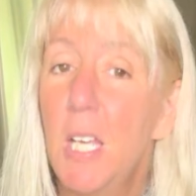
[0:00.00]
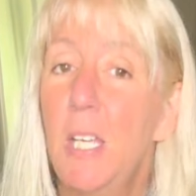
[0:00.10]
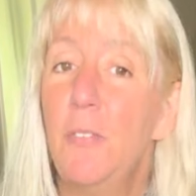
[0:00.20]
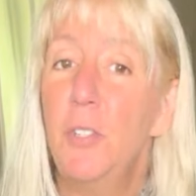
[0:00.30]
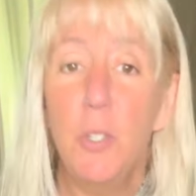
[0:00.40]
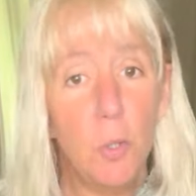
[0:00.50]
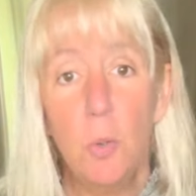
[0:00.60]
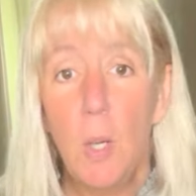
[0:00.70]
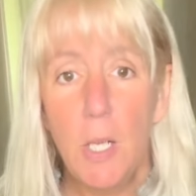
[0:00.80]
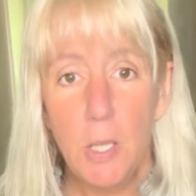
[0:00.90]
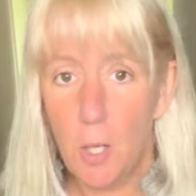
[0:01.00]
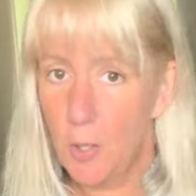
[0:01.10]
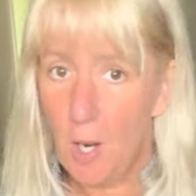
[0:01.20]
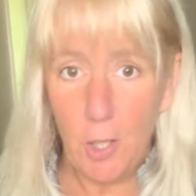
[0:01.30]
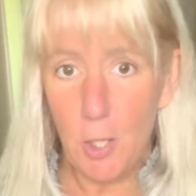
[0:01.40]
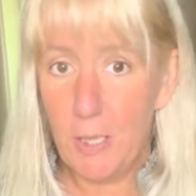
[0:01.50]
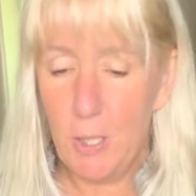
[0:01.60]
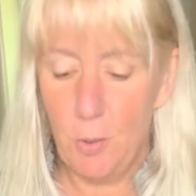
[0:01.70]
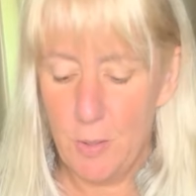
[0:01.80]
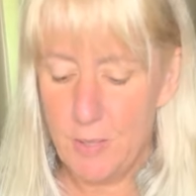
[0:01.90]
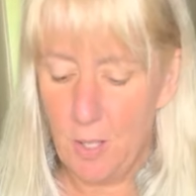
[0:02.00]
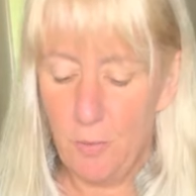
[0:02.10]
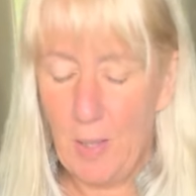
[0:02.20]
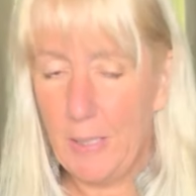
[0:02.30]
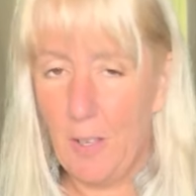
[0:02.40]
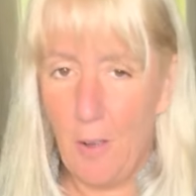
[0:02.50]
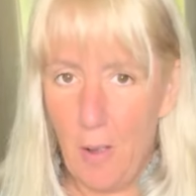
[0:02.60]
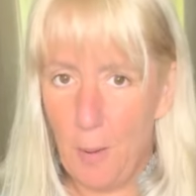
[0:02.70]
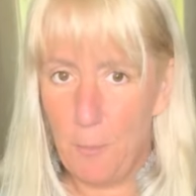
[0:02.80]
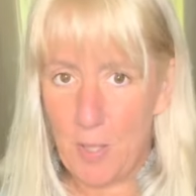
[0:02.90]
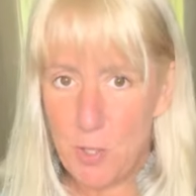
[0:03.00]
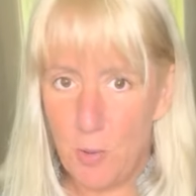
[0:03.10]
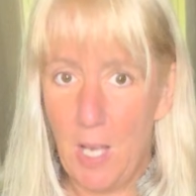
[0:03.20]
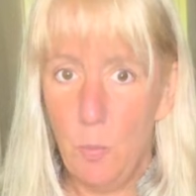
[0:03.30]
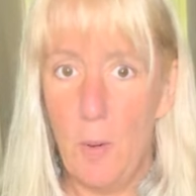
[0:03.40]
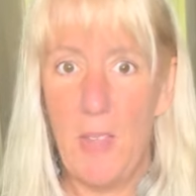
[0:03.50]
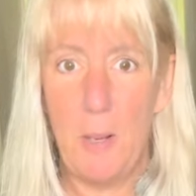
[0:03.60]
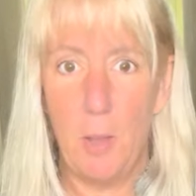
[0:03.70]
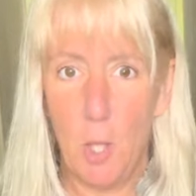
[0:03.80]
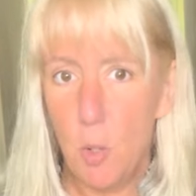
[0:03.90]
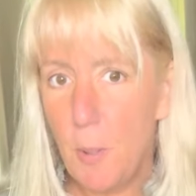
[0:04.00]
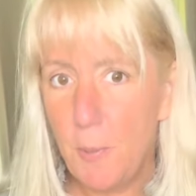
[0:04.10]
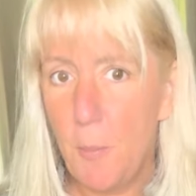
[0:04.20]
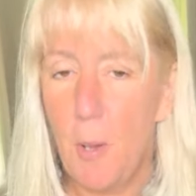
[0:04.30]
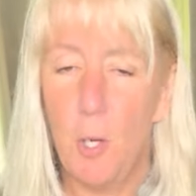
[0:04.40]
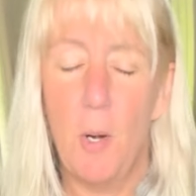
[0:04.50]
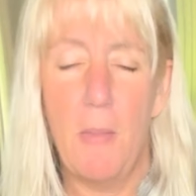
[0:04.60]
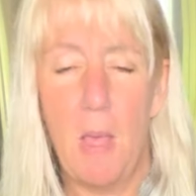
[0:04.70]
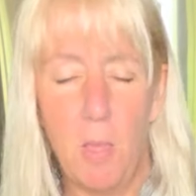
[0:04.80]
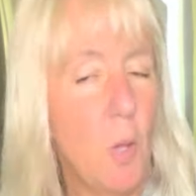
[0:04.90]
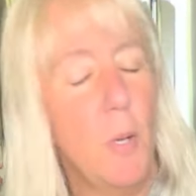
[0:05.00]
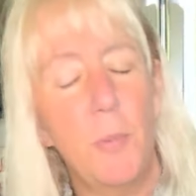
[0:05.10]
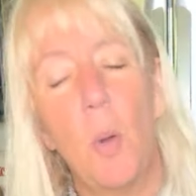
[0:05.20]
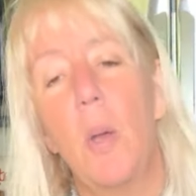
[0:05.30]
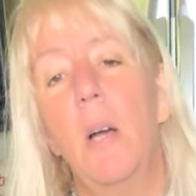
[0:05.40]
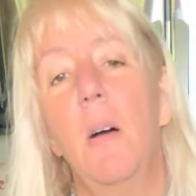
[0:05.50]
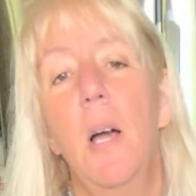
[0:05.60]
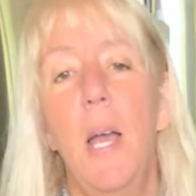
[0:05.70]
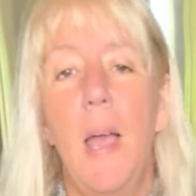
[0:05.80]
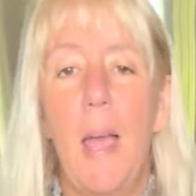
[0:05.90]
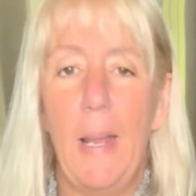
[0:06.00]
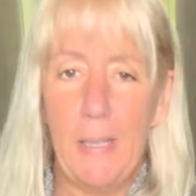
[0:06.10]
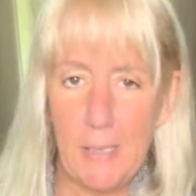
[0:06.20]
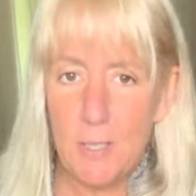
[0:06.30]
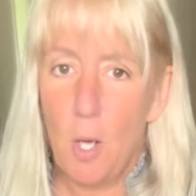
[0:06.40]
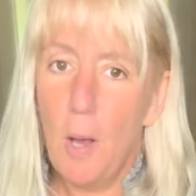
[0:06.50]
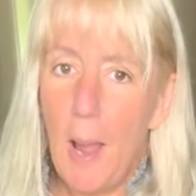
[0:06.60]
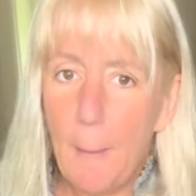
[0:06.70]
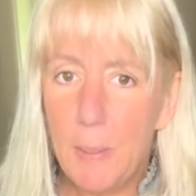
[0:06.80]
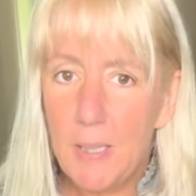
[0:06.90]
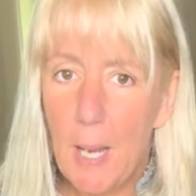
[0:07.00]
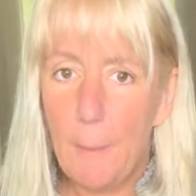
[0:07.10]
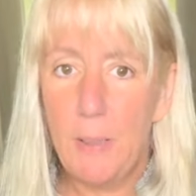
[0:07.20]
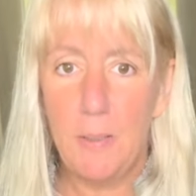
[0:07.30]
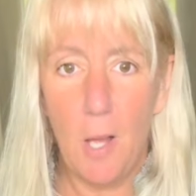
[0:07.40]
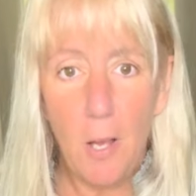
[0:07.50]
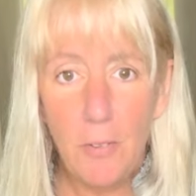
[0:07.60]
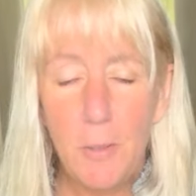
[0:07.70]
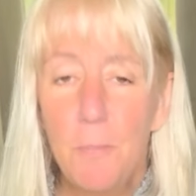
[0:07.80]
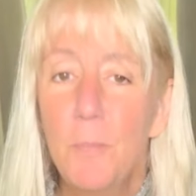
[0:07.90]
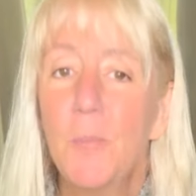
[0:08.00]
If you are not cooking yourself like a restaurant where they load up the butter and they load up the oil and it gets all happy in the oven,